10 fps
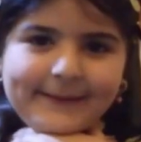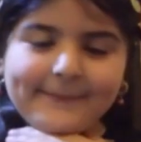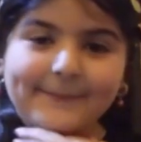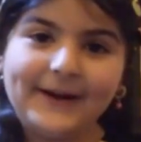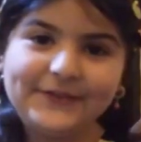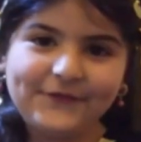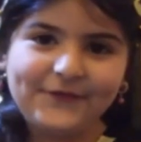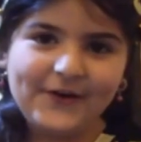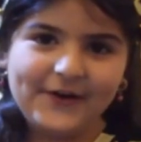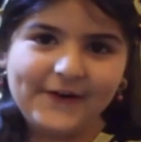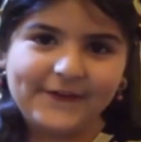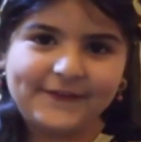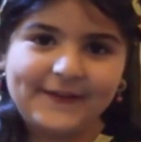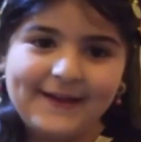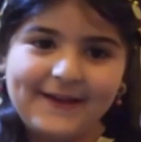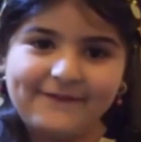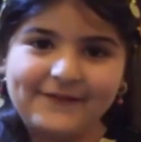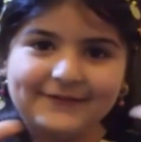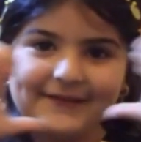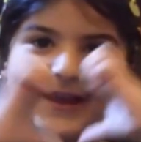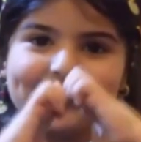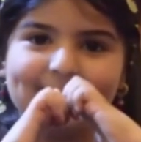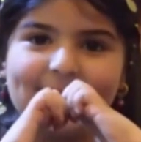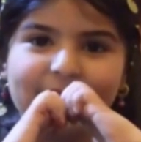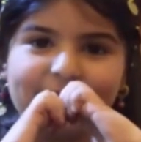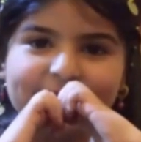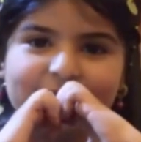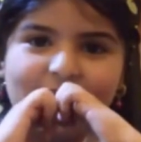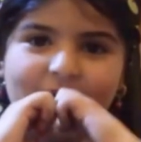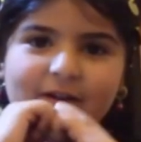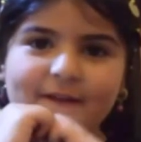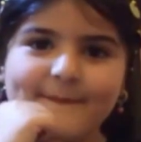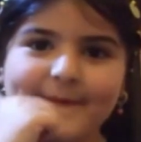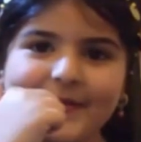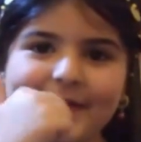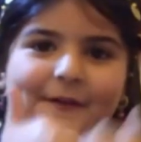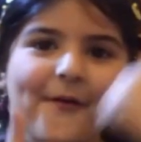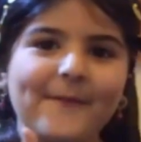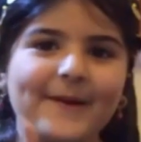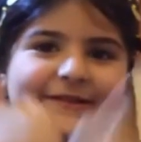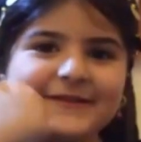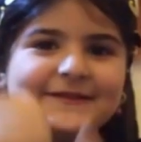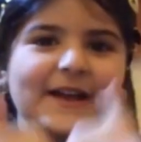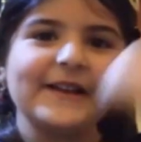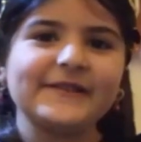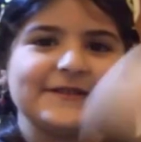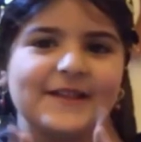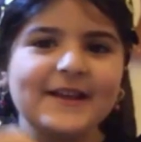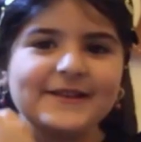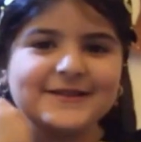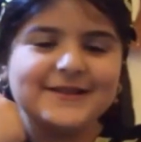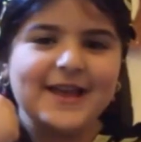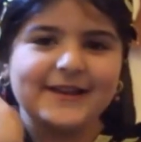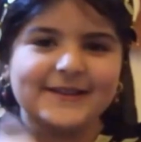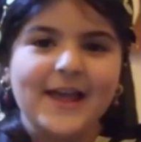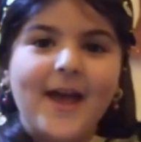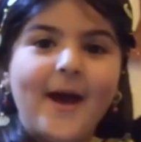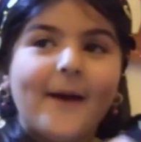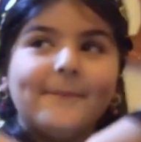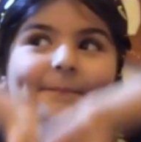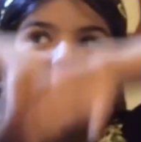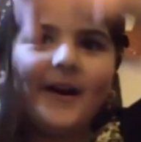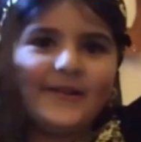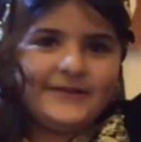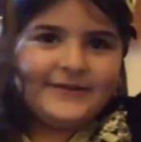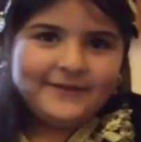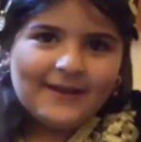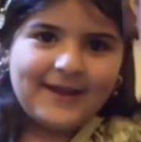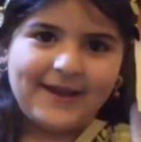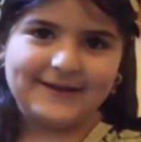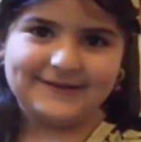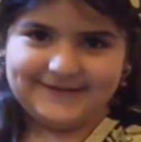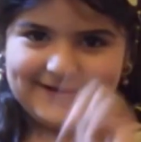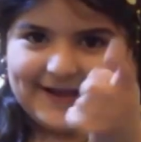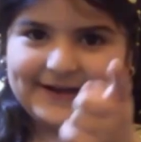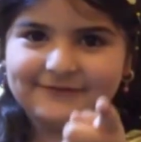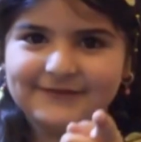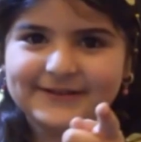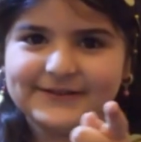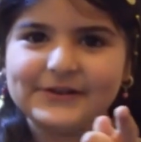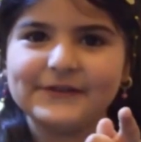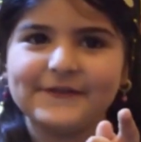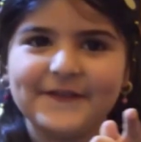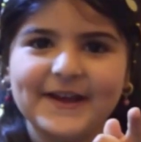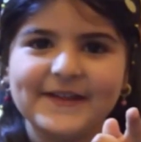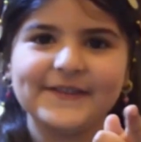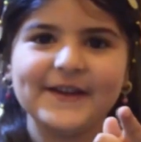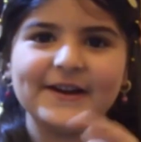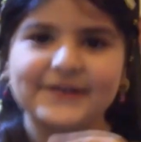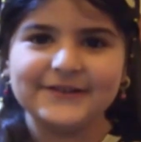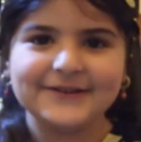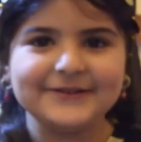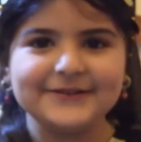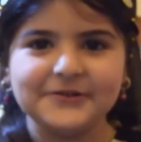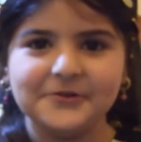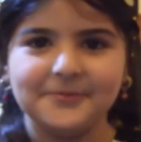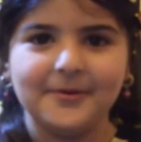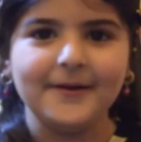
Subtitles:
But first, if you like my video, give me so much likes, a bunch, and share it with your friends on YouTube.